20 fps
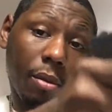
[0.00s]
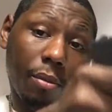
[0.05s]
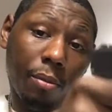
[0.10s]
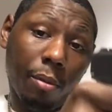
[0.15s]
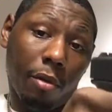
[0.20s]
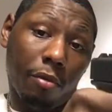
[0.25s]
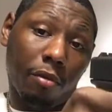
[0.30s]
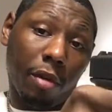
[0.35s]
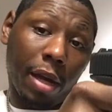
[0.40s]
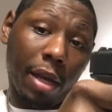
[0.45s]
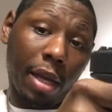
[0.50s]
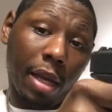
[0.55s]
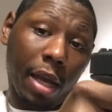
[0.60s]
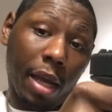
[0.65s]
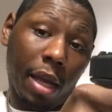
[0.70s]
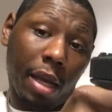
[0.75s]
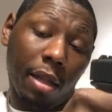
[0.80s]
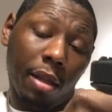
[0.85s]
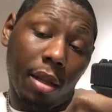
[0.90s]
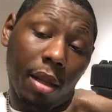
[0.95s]
my right
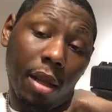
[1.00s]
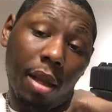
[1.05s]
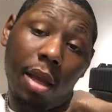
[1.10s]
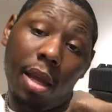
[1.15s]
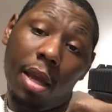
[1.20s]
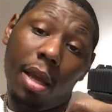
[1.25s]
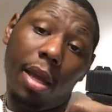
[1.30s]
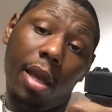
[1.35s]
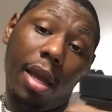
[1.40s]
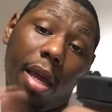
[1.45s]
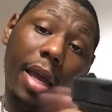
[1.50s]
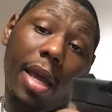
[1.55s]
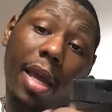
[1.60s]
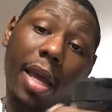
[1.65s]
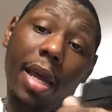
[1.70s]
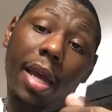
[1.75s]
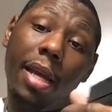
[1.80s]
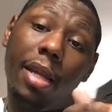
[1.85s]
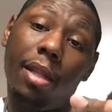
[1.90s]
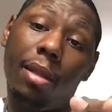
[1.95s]
hand,
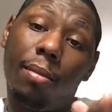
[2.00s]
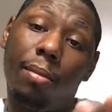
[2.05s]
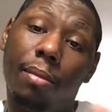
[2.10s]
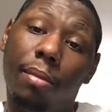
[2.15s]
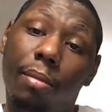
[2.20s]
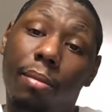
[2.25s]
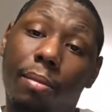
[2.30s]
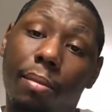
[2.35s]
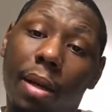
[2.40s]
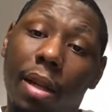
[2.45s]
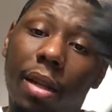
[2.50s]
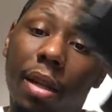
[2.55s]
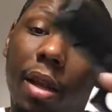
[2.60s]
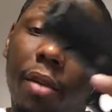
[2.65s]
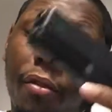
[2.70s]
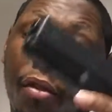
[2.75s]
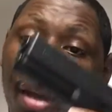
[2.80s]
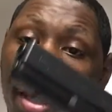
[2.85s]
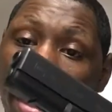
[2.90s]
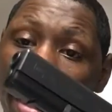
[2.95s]
and my
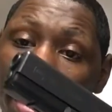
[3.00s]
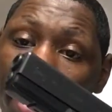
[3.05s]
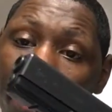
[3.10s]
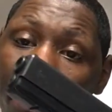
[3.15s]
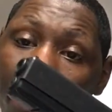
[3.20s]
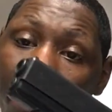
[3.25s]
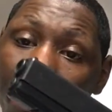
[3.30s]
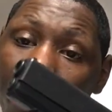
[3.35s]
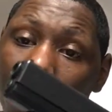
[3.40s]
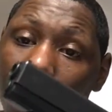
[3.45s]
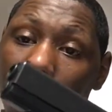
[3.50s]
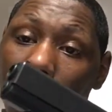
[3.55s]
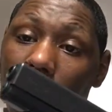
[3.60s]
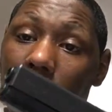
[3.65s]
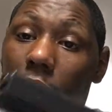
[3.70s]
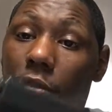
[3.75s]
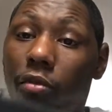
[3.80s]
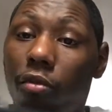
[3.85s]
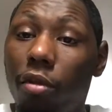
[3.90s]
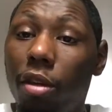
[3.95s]
left hand.
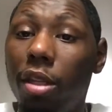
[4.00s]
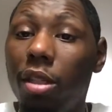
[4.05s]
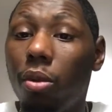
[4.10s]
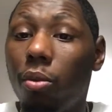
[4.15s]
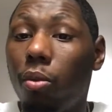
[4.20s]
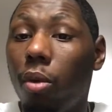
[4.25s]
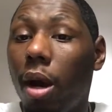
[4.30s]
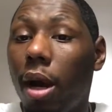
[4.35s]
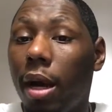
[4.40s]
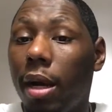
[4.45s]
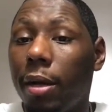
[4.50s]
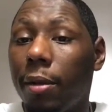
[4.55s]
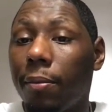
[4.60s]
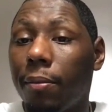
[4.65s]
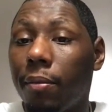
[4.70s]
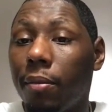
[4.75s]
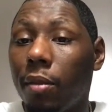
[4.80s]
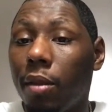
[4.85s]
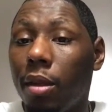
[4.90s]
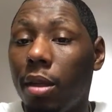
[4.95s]
And the reason why,
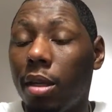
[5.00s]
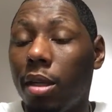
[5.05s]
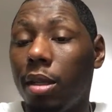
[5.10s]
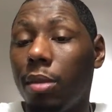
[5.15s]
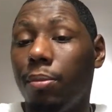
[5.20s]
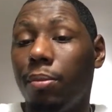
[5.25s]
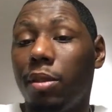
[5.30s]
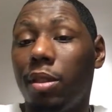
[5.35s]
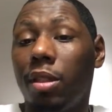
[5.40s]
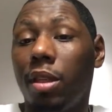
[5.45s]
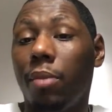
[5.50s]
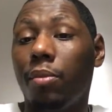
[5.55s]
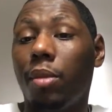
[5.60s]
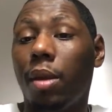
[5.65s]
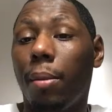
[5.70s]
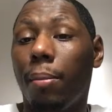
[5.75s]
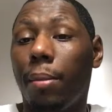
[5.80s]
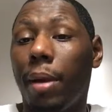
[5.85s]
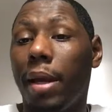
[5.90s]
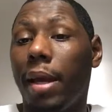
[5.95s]
because
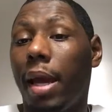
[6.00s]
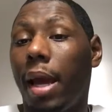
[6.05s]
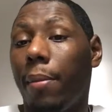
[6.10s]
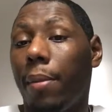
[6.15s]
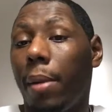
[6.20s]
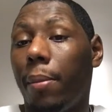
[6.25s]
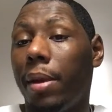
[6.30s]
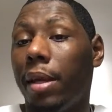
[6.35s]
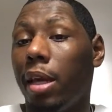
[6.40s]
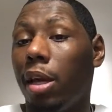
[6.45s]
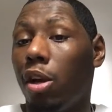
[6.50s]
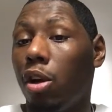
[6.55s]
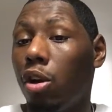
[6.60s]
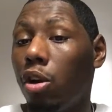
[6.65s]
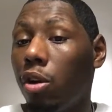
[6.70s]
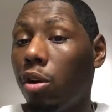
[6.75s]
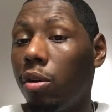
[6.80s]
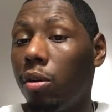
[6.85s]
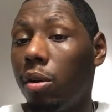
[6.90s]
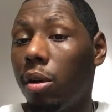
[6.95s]
something might happen. I might get
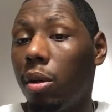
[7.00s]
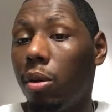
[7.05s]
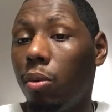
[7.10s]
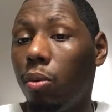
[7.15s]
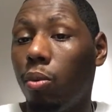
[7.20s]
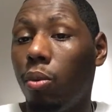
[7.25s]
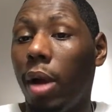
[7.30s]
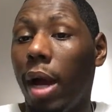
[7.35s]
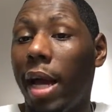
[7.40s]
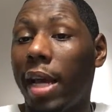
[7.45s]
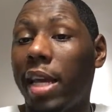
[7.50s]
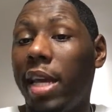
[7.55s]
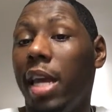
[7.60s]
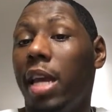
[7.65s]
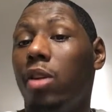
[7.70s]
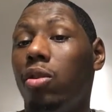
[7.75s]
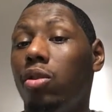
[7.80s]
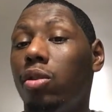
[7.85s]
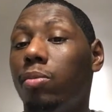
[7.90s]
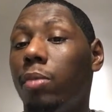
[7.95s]
hurt where I
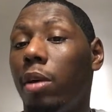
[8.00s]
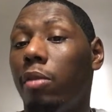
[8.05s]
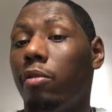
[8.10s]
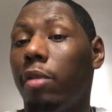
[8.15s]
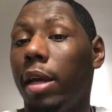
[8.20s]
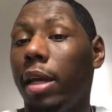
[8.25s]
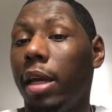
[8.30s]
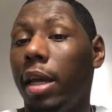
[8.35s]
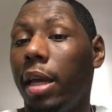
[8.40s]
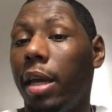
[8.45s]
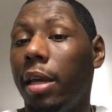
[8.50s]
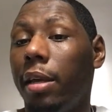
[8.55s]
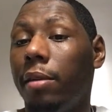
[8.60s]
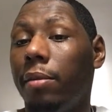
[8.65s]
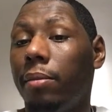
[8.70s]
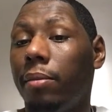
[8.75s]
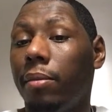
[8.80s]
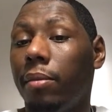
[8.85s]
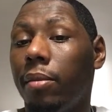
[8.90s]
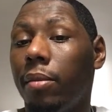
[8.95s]
can't use my right
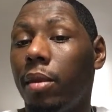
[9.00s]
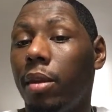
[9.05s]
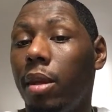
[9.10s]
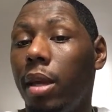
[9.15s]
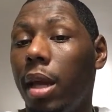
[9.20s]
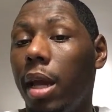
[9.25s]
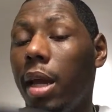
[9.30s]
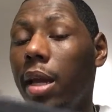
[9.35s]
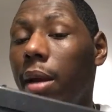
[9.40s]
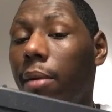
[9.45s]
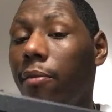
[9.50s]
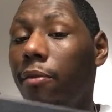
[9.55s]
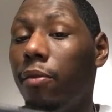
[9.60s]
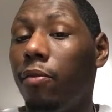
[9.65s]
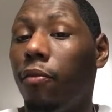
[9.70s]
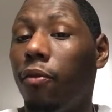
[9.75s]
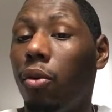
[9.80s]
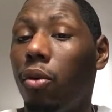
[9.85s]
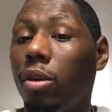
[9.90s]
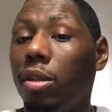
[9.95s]
hand, and I'm
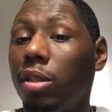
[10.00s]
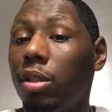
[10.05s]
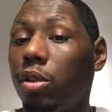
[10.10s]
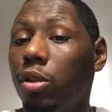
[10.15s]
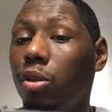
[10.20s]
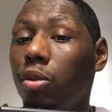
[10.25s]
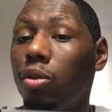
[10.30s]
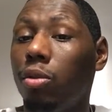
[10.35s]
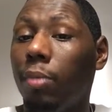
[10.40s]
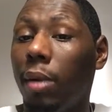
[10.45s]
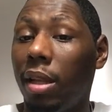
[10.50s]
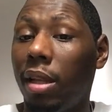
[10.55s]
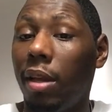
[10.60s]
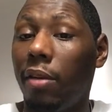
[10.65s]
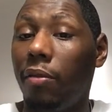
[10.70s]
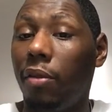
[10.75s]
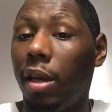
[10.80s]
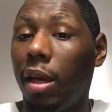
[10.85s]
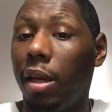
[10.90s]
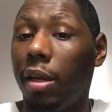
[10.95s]
forced to use my
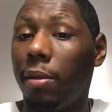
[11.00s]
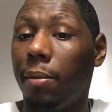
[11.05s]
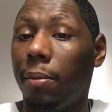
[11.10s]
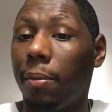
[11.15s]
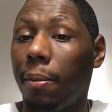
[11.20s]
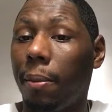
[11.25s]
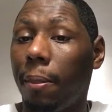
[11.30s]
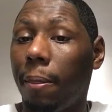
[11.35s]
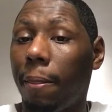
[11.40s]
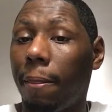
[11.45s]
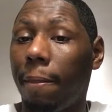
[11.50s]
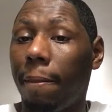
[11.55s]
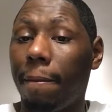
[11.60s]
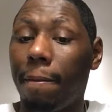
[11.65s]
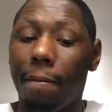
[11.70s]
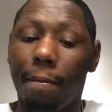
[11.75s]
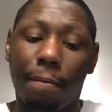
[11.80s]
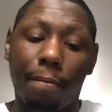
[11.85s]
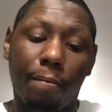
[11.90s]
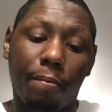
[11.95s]
left hand.
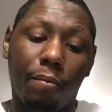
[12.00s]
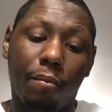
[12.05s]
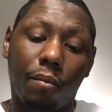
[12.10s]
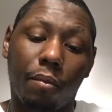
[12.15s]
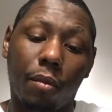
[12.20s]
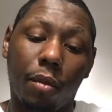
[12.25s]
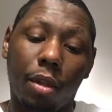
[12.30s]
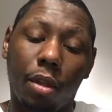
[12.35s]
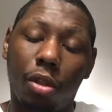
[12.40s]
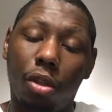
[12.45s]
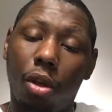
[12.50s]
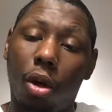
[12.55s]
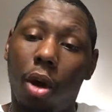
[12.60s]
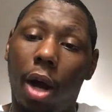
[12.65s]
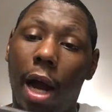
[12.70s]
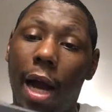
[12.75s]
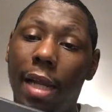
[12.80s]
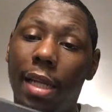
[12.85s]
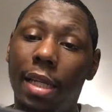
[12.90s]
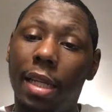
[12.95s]

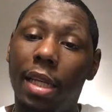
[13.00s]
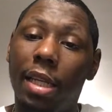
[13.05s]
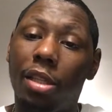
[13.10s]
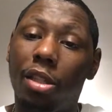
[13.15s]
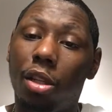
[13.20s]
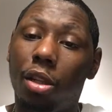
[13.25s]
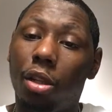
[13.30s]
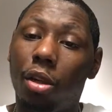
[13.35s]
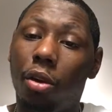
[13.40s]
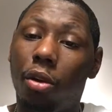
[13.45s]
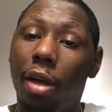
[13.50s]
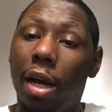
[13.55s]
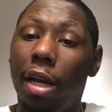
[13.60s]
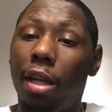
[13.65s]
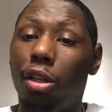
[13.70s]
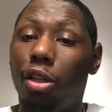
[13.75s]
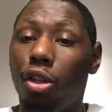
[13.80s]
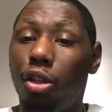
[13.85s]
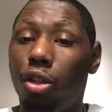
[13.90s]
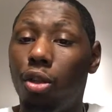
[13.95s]
So I need to learn how
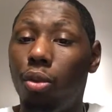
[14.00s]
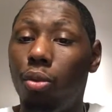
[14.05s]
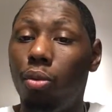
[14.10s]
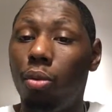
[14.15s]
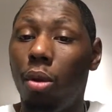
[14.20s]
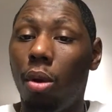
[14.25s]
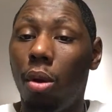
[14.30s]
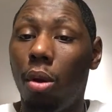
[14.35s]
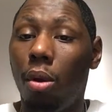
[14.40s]
to shoot